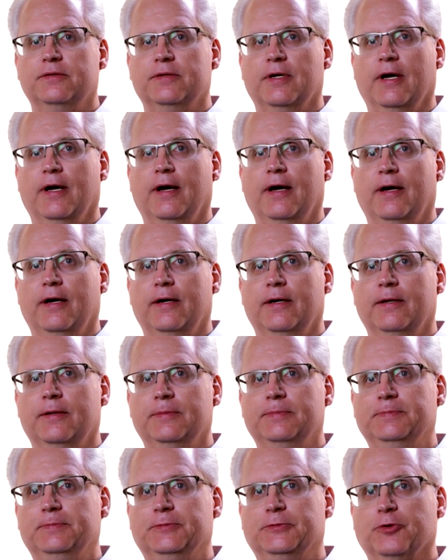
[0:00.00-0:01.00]

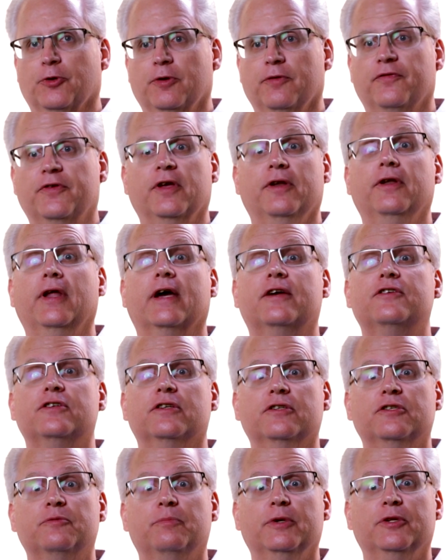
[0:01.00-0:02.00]
uh, sort of connections